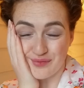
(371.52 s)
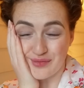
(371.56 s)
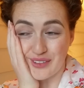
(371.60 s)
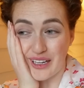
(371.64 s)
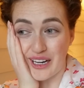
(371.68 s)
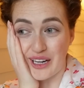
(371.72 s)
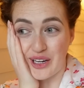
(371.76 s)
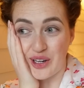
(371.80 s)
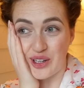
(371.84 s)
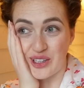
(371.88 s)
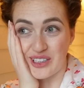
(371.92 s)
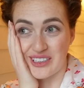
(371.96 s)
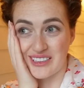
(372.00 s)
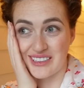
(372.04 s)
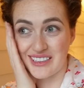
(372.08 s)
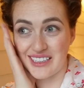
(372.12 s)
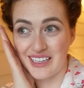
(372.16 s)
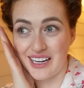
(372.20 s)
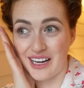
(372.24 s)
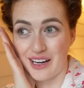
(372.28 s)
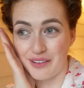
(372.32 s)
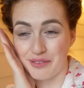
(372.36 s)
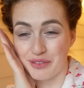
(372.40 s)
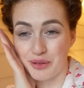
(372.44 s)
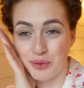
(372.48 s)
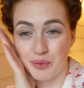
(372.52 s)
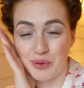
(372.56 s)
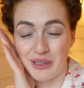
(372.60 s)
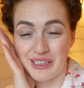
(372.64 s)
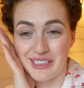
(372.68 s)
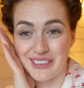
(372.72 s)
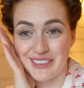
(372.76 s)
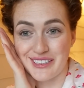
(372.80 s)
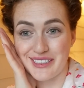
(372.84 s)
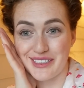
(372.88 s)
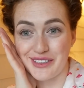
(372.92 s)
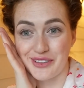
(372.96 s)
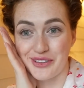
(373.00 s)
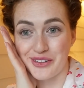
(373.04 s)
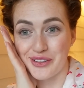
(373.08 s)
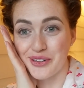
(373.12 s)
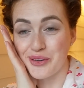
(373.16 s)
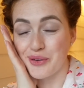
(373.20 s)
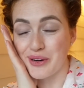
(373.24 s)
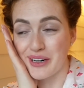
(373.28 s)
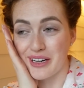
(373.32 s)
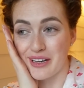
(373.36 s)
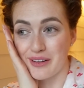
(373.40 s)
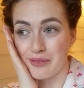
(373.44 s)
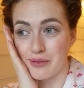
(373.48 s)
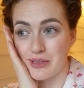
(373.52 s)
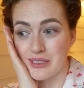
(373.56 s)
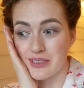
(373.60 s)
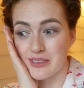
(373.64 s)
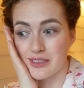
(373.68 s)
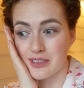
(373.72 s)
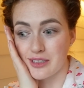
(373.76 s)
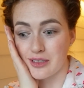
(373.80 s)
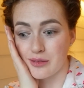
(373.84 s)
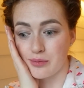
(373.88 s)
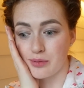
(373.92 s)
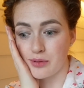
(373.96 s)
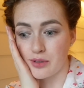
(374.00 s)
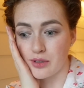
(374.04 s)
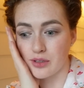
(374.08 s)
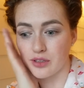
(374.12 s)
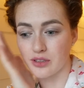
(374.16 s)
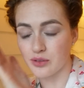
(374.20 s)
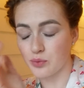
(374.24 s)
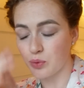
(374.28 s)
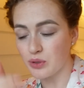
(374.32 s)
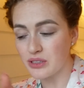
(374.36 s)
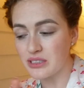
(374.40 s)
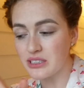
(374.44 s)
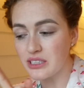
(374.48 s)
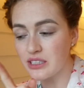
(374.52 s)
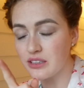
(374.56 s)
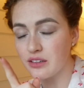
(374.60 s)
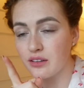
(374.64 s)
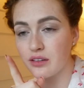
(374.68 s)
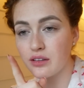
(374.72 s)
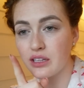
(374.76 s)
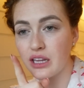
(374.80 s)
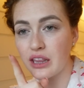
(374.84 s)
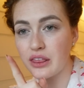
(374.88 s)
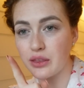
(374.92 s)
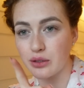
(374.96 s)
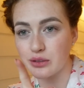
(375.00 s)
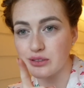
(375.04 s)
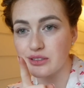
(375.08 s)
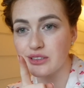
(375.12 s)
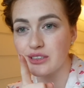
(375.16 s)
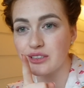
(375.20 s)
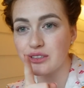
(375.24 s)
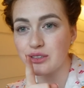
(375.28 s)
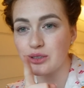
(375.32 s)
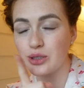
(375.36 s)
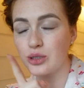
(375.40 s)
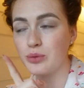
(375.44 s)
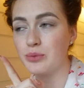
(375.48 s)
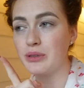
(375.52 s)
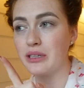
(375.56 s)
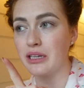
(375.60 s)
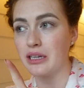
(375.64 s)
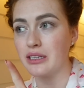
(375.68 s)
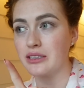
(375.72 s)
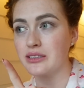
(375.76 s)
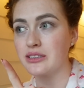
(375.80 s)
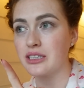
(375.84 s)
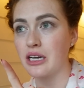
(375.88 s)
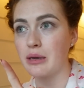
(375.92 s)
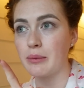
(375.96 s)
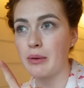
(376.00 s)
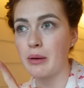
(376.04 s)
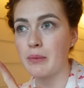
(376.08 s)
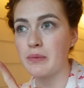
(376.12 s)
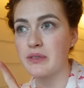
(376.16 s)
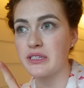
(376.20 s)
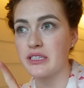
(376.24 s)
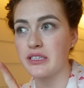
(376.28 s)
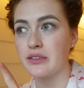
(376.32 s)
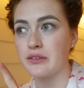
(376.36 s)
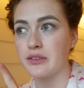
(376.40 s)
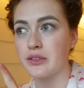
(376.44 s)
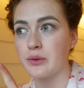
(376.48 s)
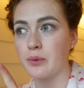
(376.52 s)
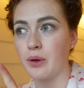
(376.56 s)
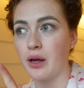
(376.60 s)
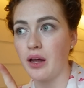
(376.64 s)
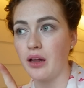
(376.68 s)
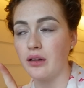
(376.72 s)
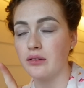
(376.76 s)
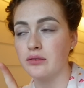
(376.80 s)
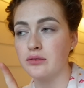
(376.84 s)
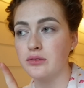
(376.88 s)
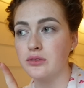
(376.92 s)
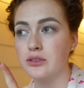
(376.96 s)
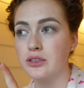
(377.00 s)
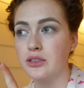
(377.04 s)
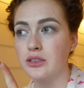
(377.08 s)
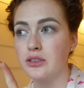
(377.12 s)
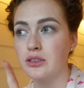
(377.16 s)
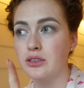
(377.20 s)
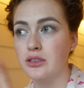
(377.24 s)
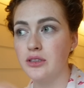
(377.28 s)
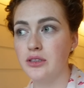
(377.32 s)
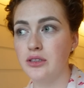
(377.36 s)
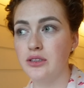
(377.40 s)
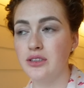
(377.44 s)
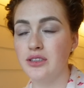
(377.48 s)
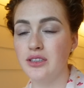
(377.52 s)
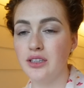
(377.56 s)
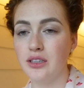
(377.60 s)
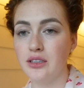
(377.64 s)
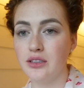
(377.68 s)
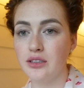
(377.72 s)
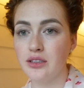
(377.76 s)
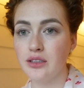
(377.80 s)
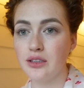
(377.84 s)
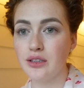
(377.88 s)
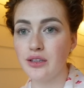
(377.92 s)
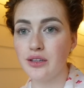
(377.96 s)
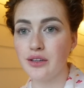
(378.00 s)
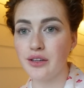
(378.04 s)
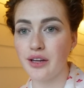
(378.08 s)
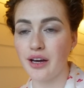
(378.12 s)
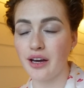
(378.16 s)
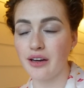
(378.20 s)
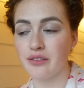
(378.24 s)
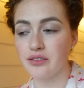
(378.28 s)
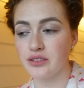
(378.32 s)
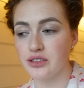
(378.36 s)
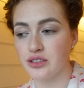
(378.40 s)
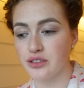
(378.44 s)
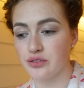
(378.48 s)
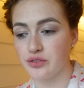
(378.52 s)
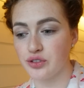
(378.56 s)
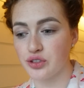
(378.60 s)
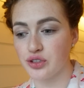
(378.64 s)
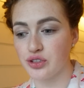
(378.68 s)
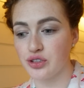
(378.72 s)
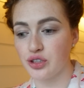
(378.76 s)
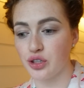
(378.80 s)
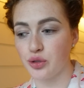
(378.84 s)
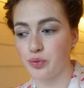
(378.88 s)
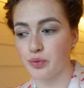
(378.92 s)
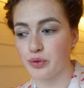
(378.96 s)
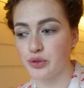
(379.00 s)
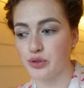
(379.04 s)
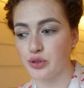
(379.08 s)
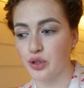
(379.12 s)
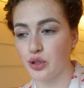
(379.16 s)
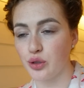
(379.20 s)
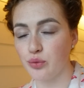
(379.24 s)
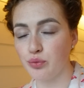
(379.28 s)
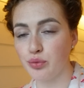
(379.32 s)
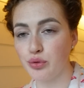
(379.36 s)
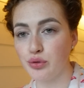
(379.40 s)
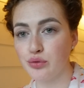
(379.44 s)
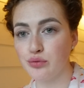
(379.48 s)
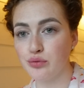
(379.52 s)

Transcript: I honestly have the worst luck when I'm in Singapore because wasn't it thunderstorming last time I was here as well? The heavens have just opened up.